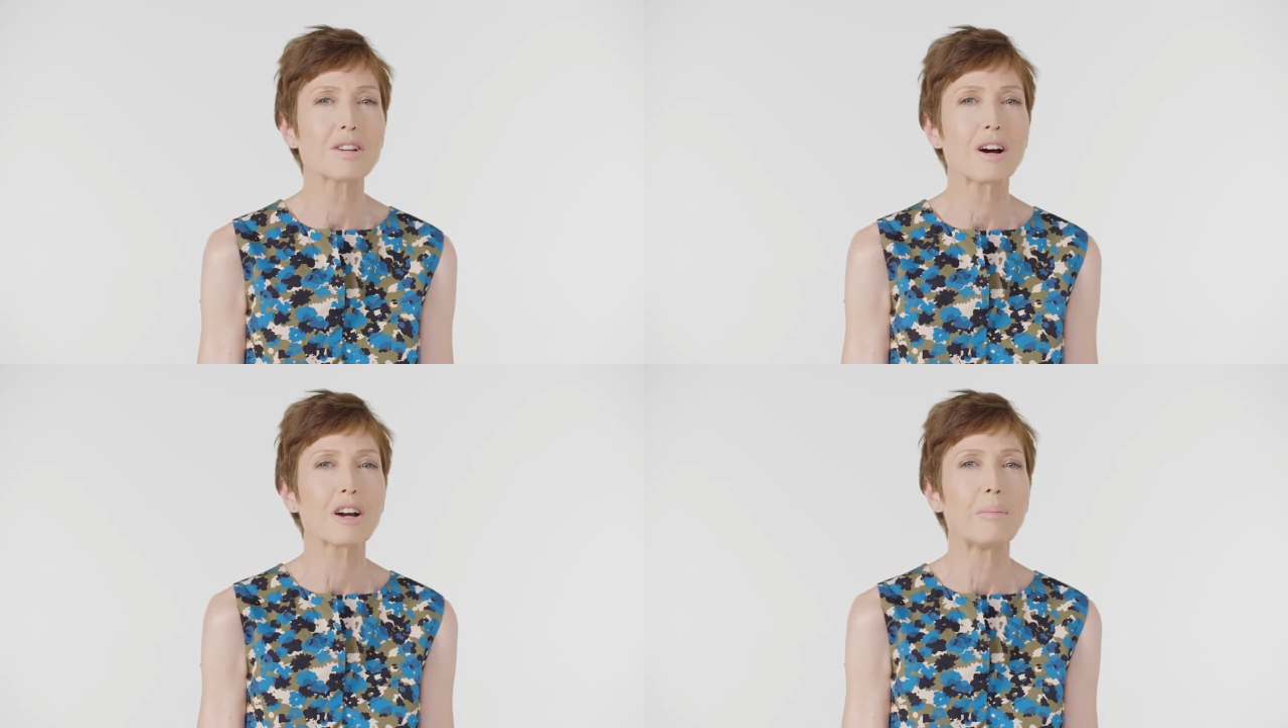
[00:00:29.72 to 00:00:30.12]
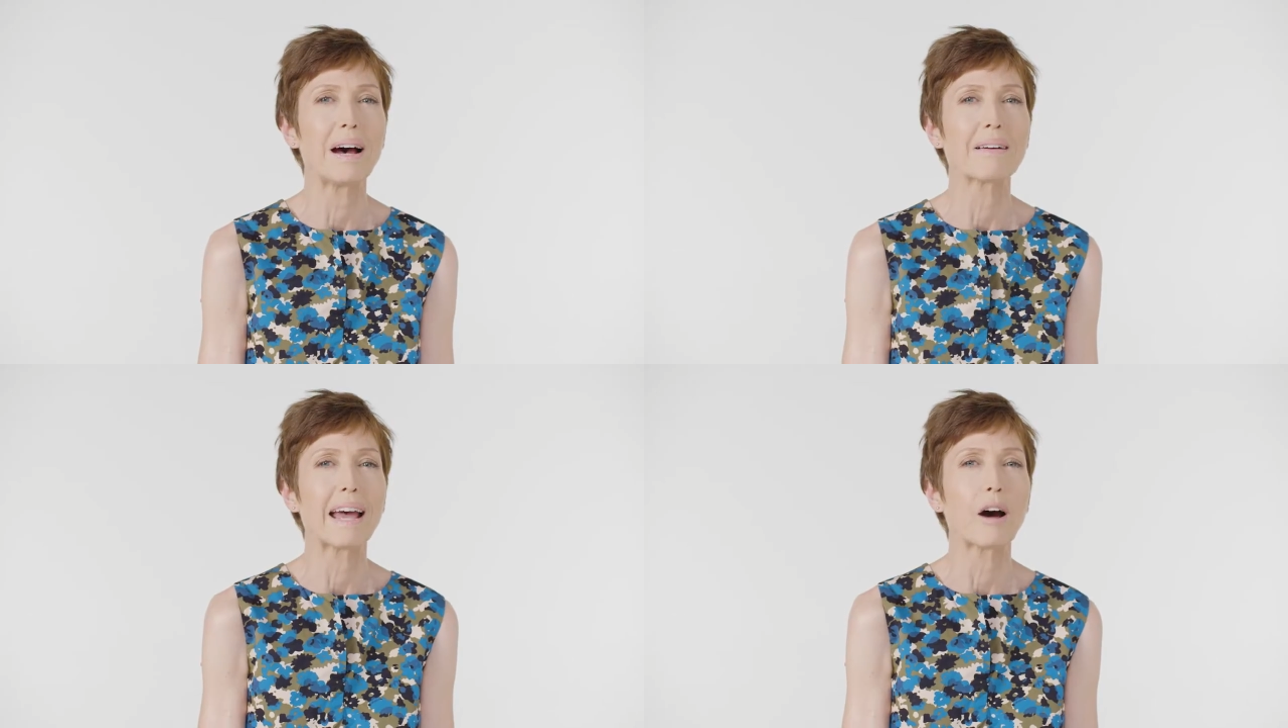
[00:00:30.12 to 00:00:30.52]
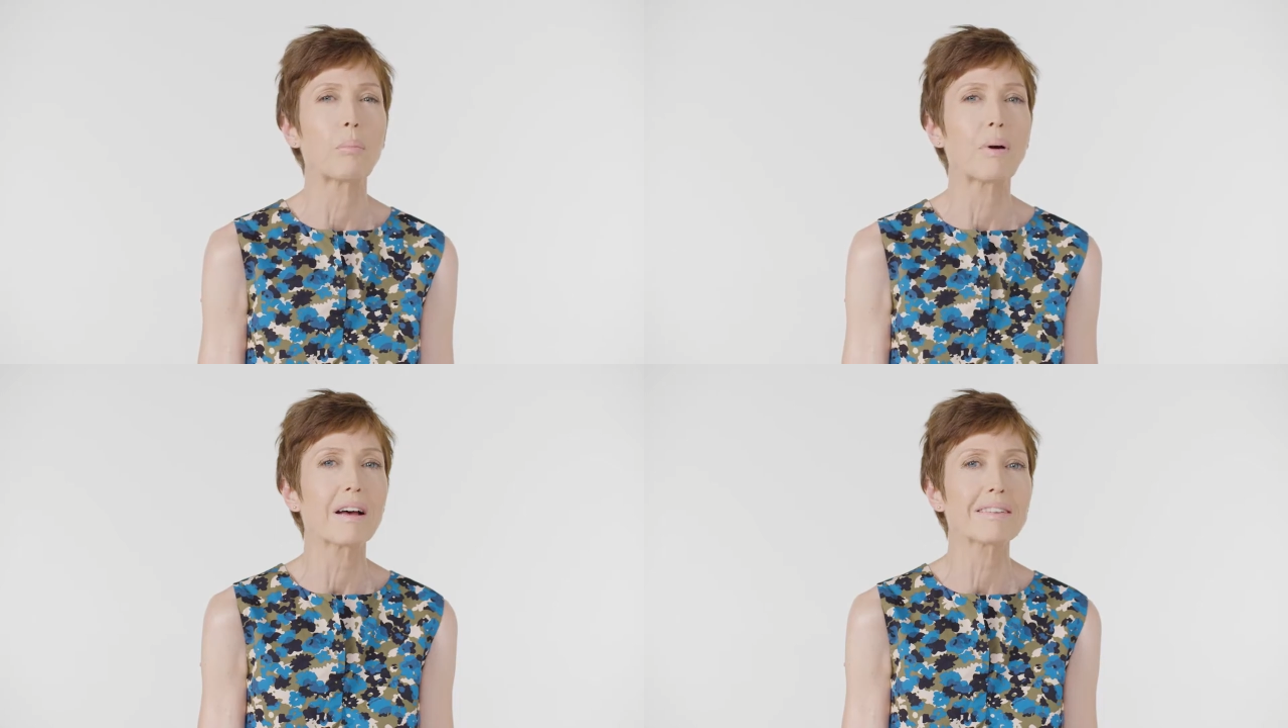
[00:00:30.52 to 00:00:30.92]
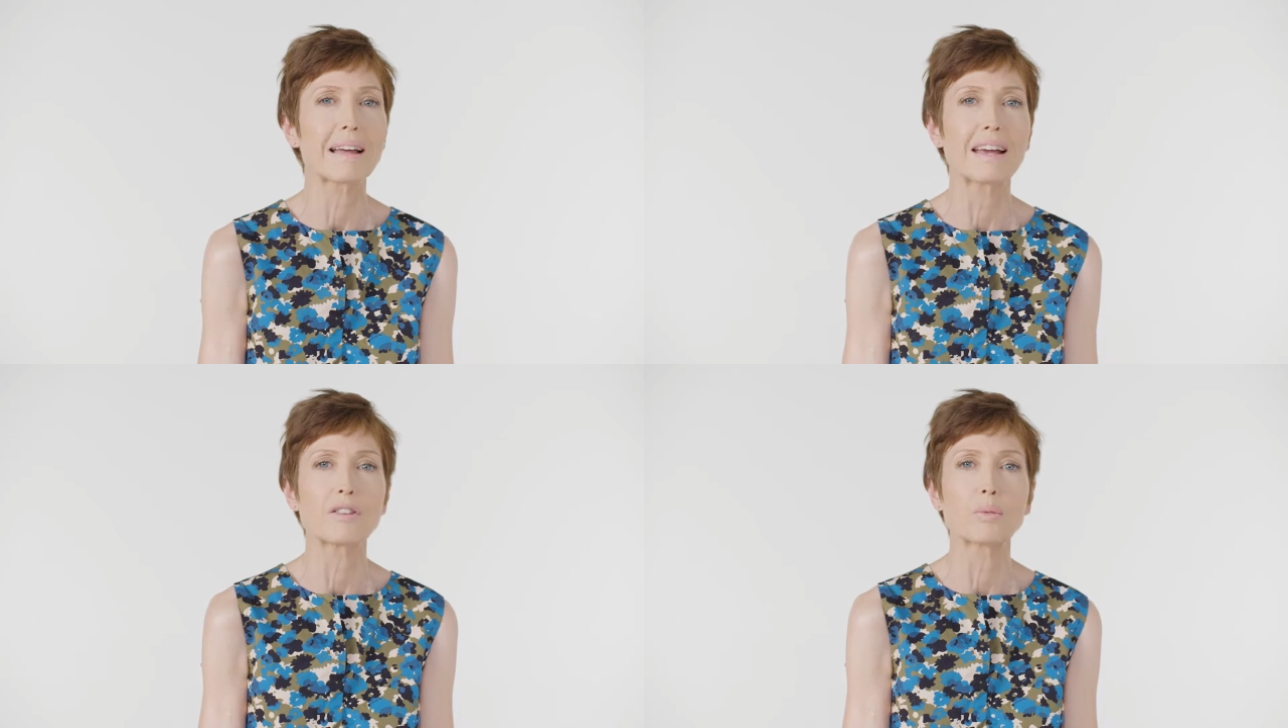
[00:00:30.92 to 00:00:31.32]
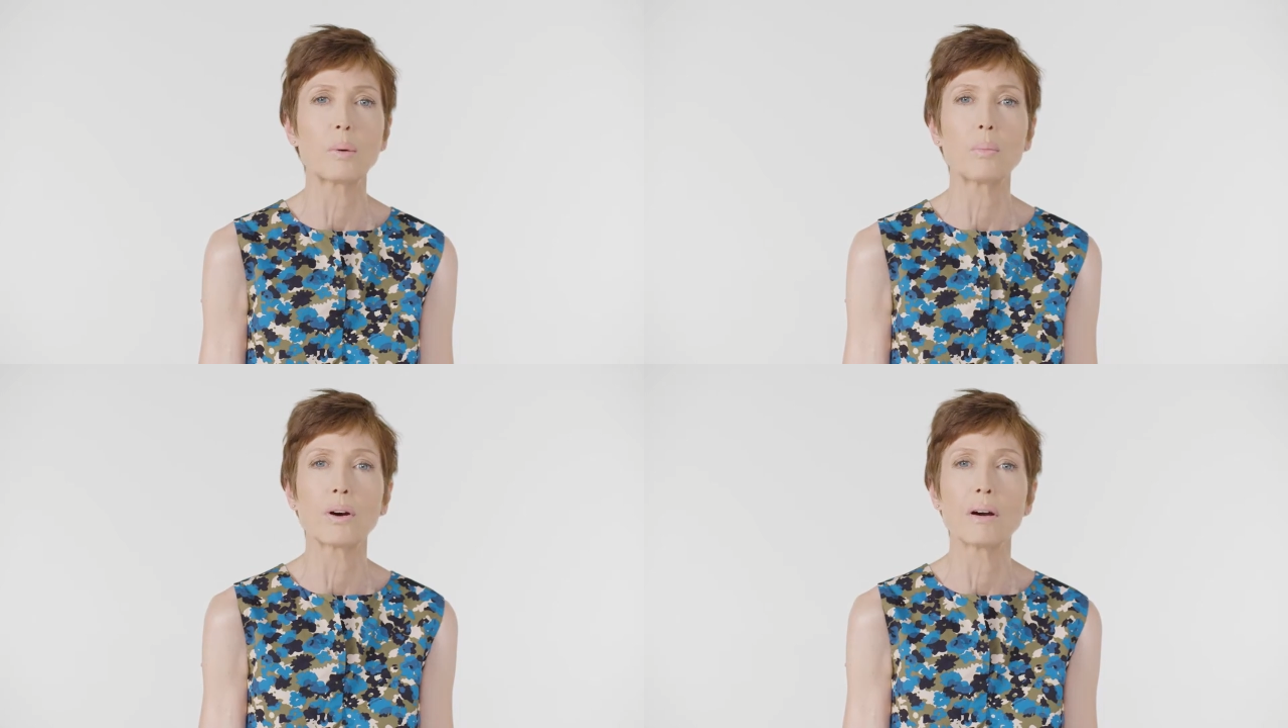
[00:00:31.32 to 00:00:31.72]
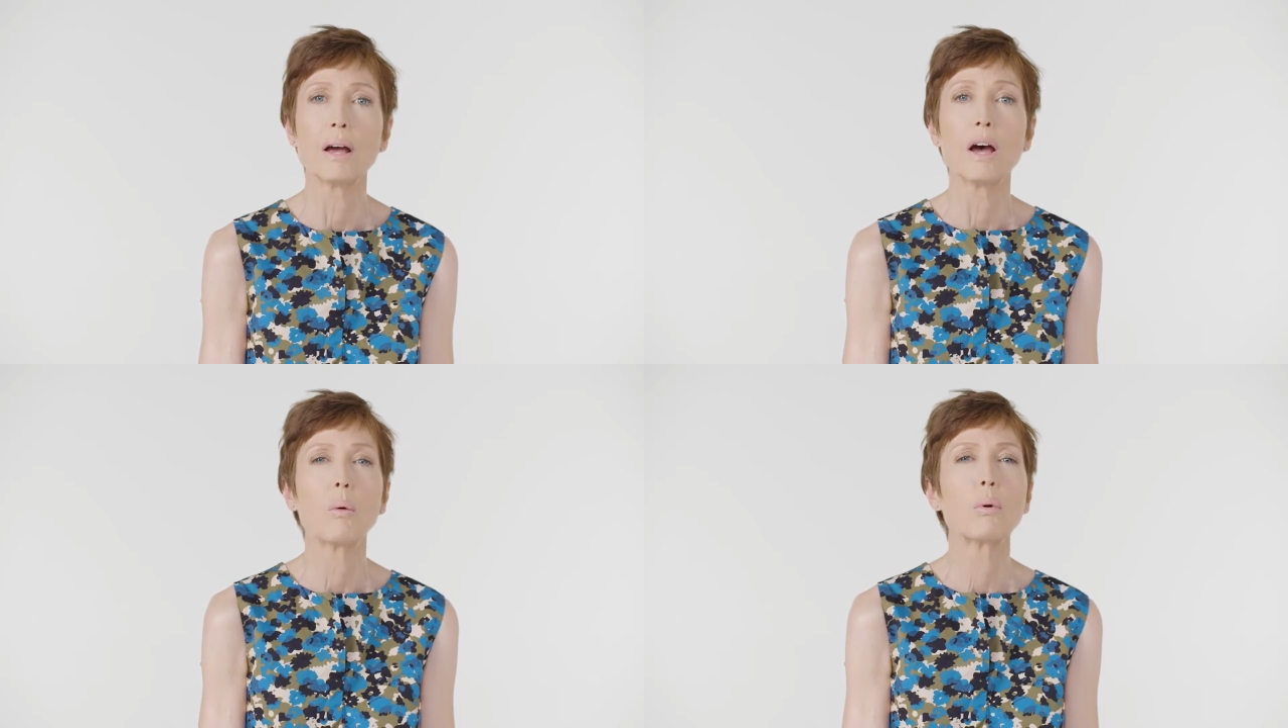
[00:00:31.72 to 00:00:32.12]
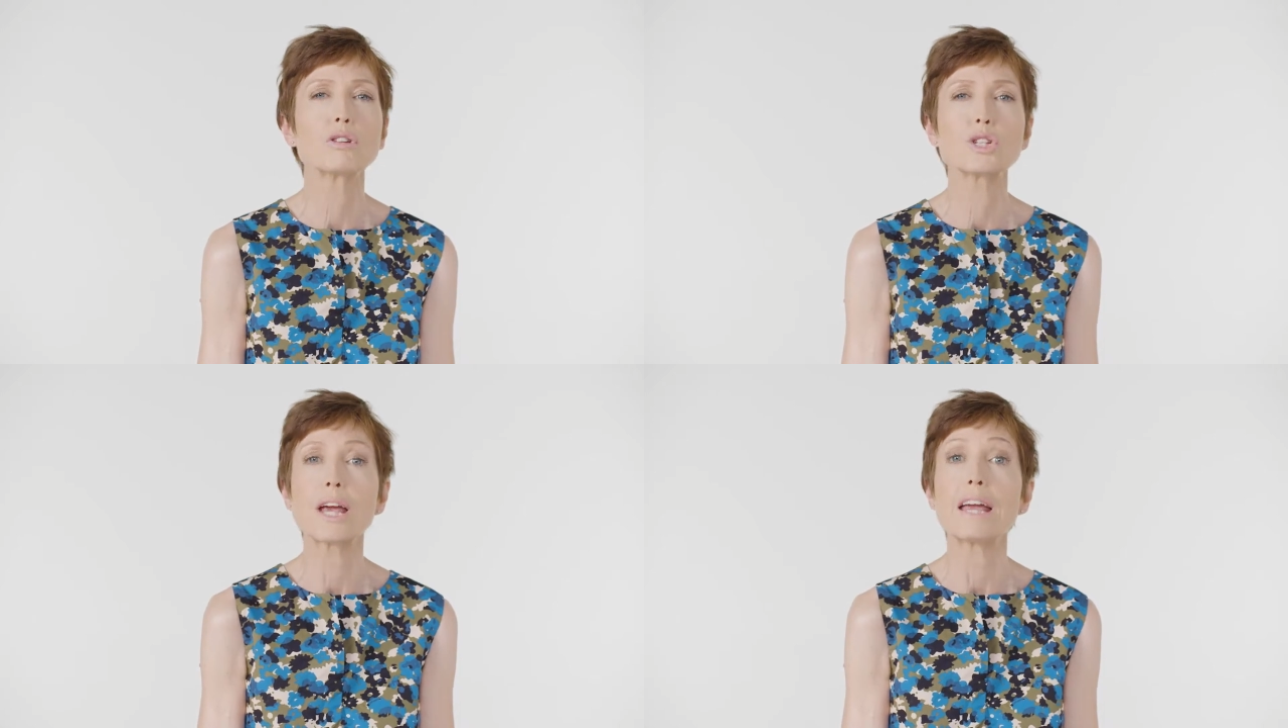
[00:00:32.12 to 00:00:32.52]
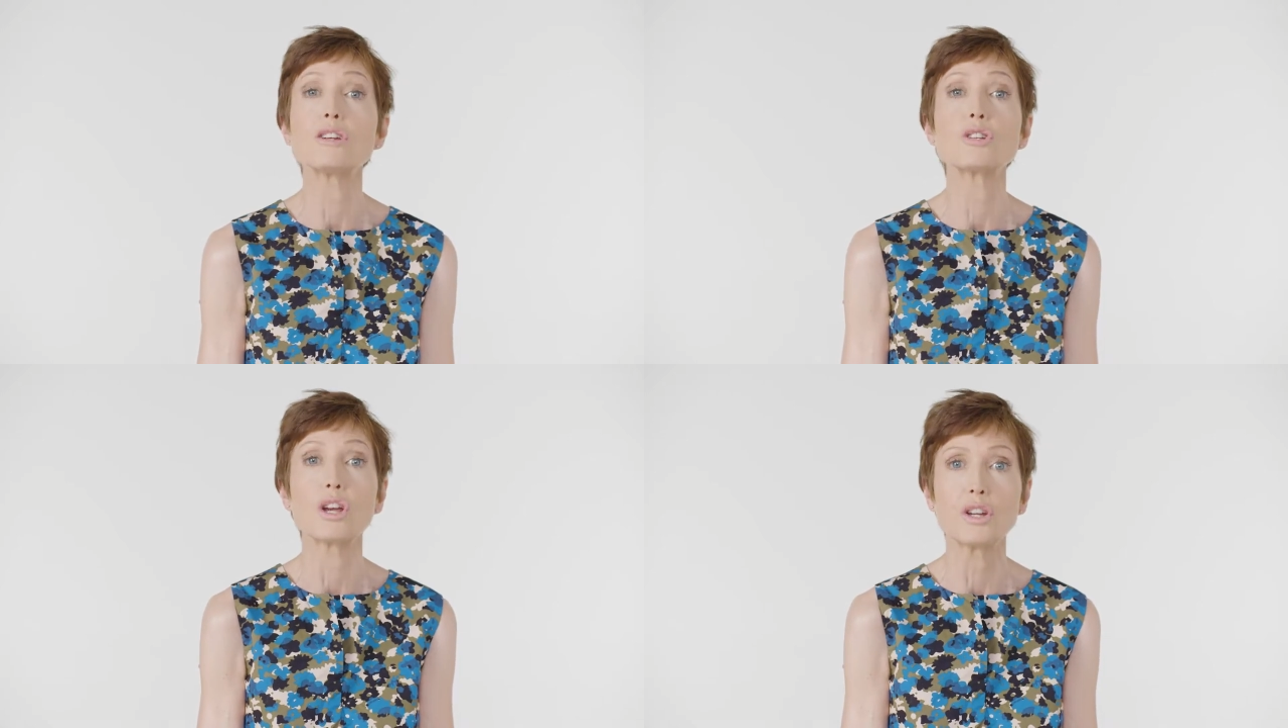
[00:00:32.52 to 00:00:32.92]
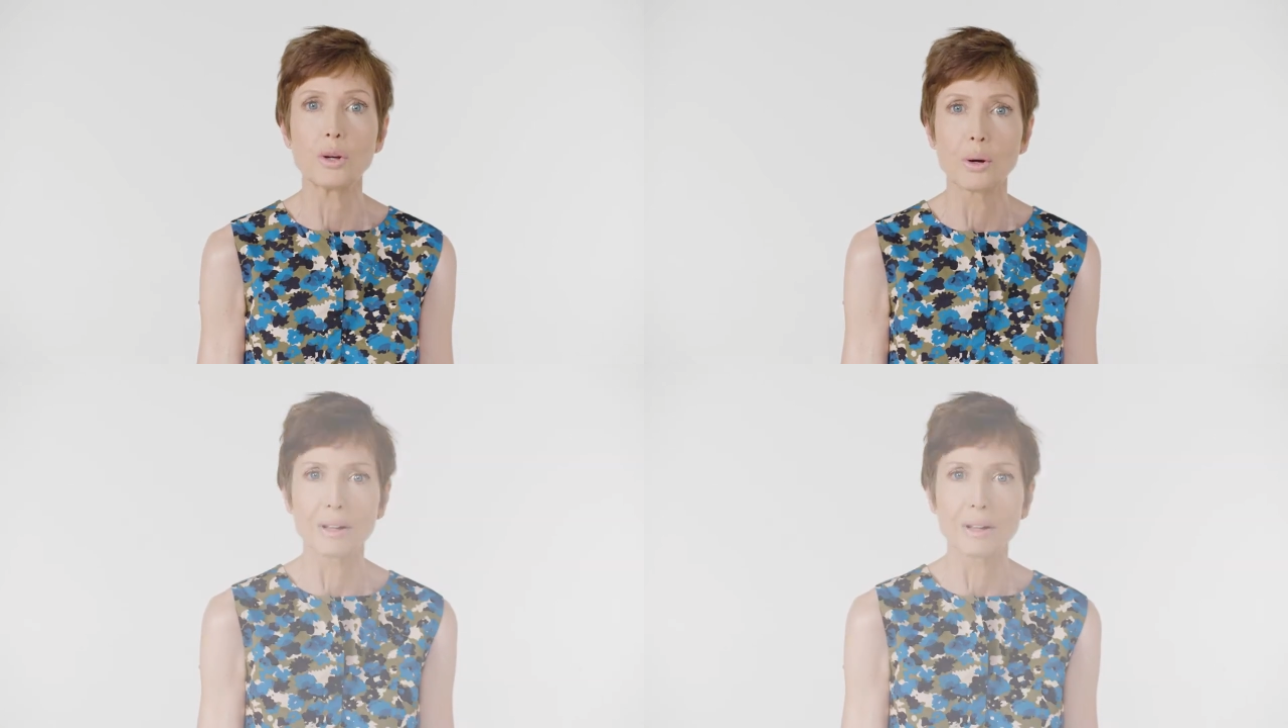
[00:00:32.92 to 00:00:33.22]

talk about how bra size swimwear will change your